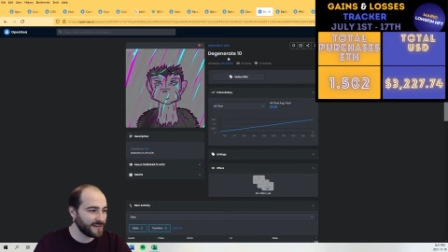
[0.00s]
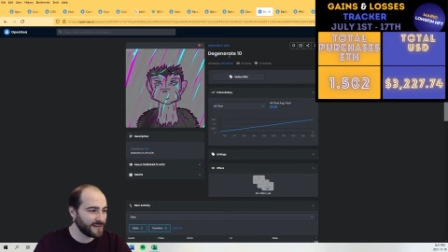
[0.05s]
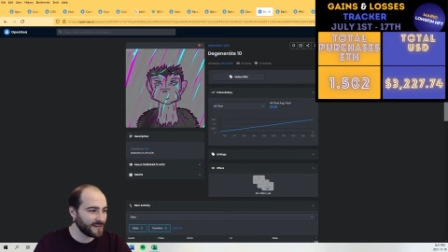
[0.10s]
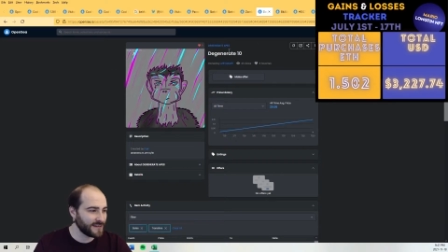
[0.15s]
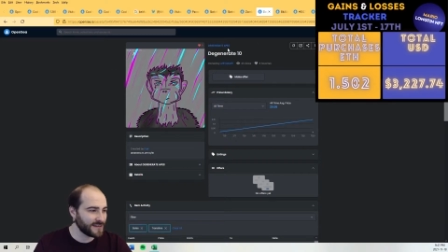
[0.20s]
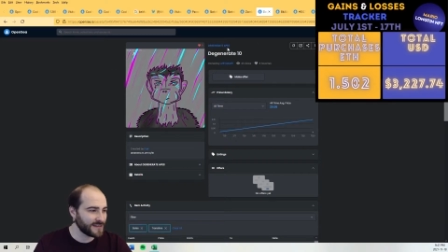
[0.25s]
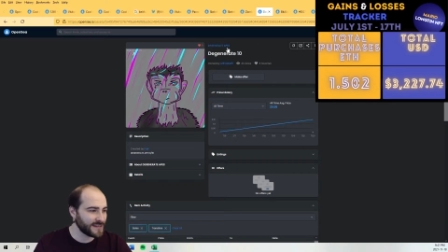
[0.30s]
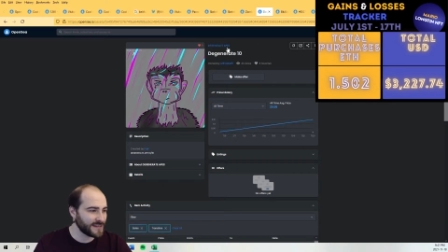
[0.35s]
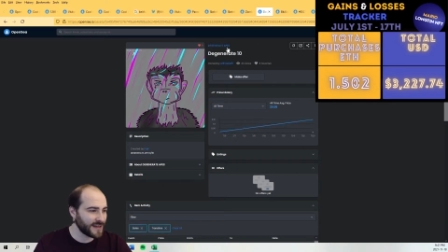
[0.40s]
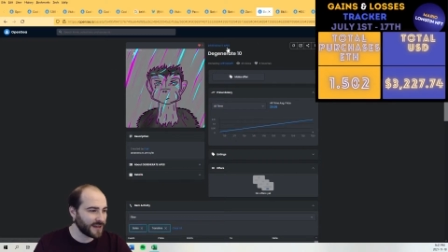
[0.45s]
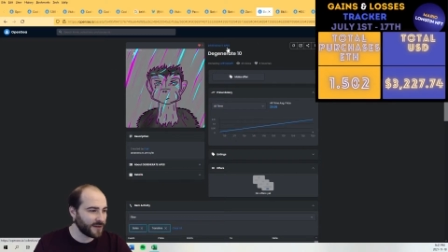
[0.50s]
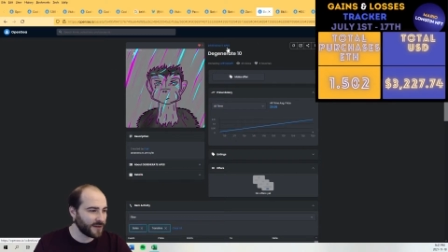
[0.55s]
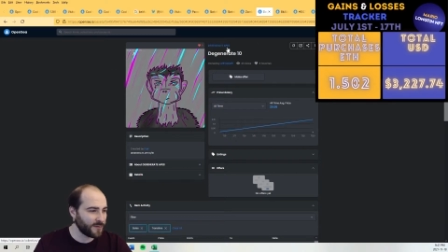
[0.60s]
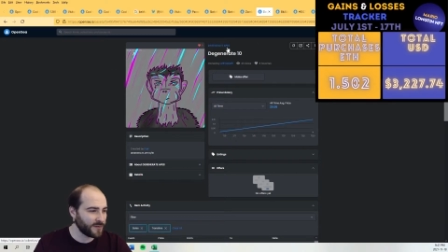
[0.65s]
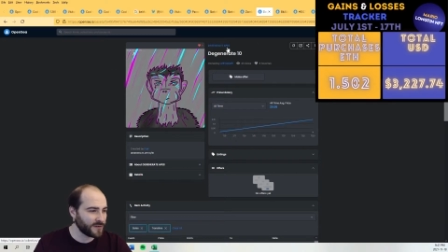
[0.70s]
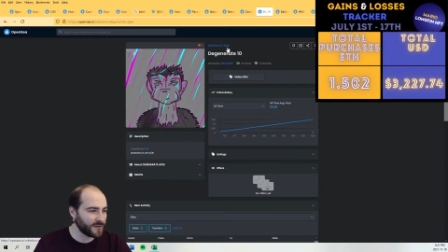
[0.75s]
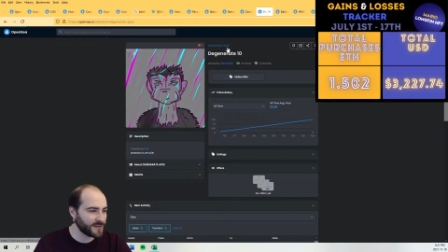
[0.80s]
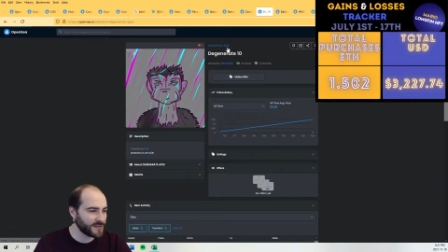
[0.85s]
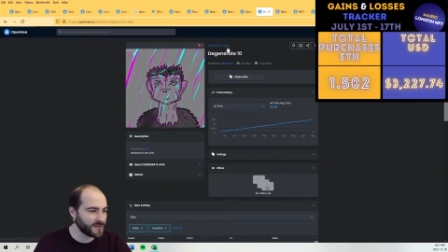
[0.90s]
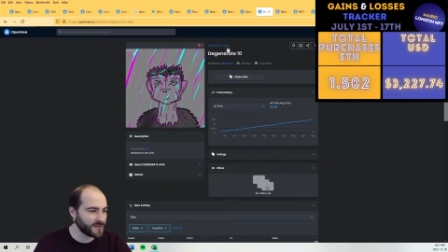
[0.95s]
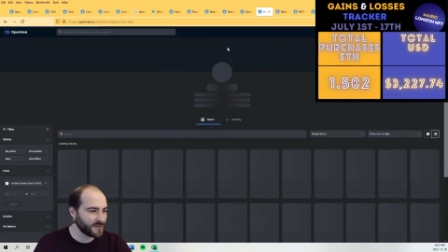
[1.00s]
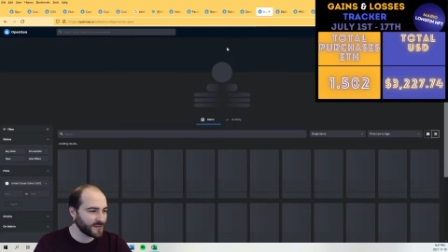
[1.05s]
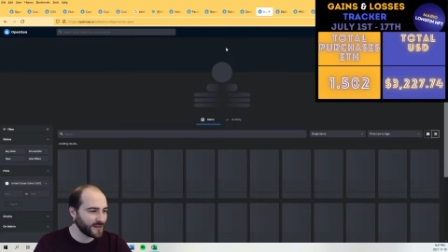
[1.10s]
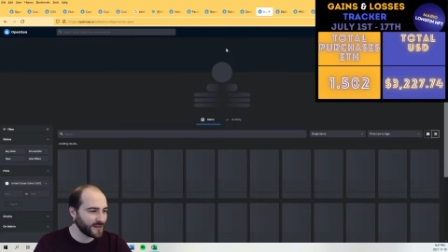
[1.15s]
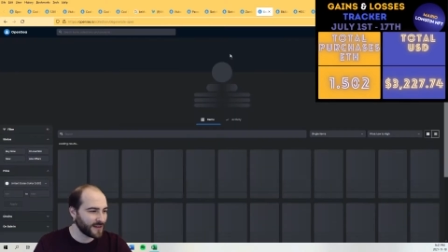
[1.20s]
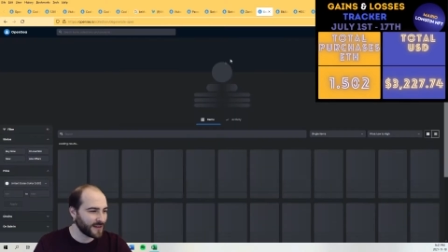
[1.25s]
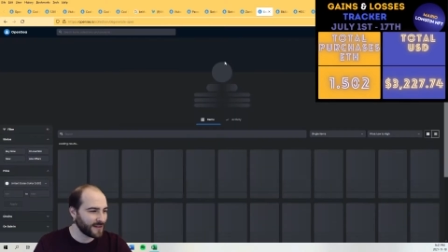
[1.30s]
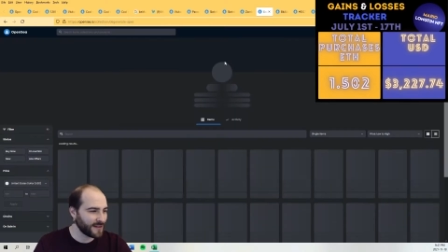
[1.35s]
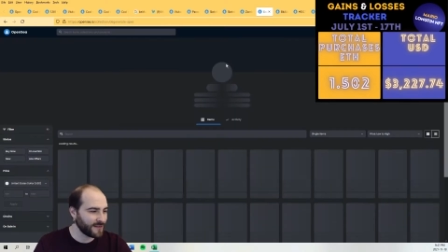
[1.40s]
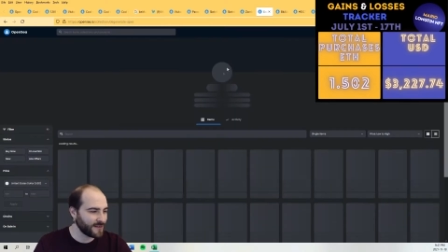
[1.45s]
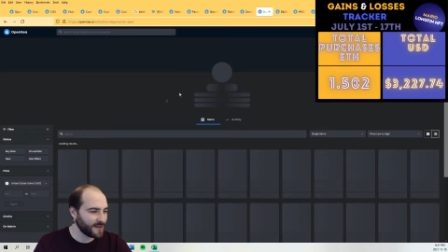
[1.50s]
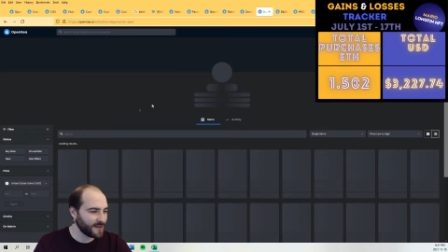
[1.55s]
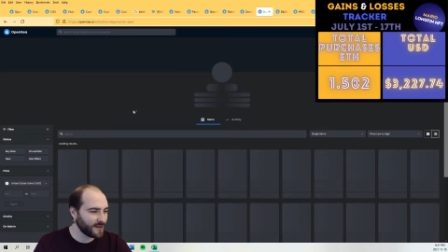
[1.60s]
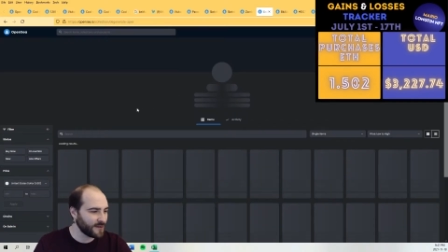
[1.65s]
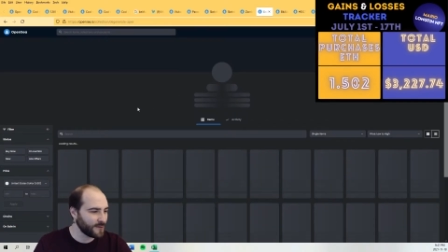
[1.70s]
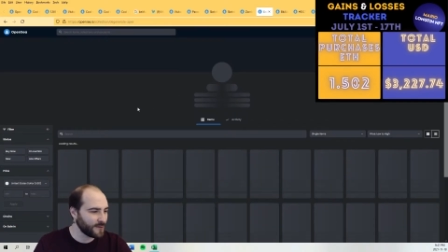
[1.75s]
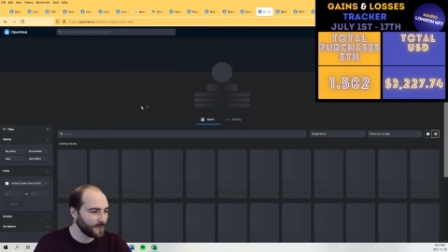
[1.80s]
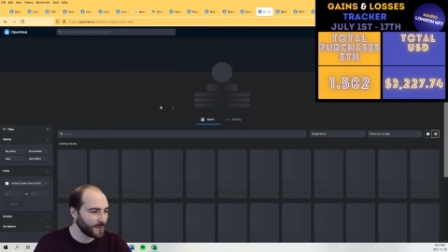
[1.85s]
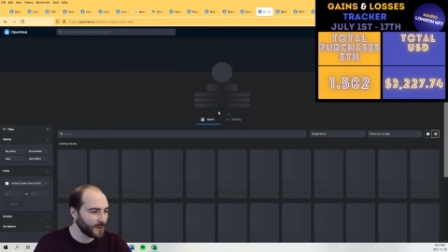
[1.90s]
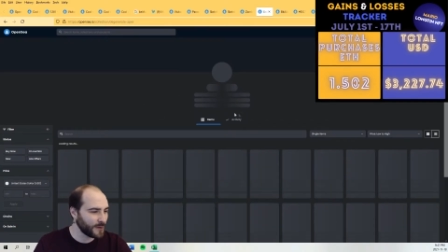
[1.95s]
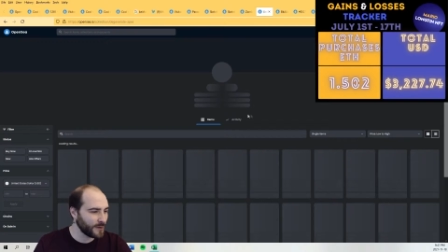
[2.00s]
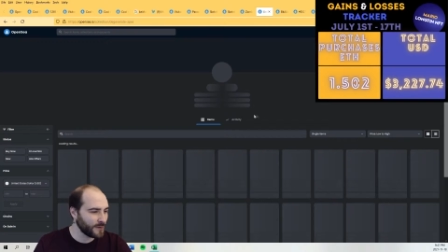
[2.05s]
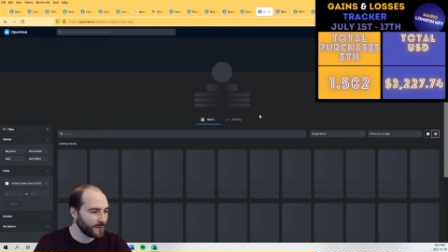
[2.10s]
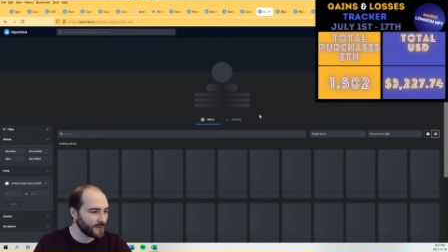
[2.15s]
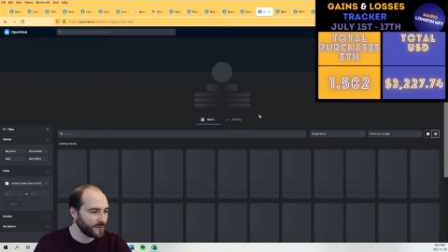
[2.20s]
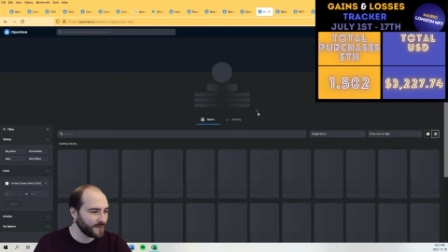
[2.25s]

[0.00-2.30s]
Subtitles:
a second one. So like here we go.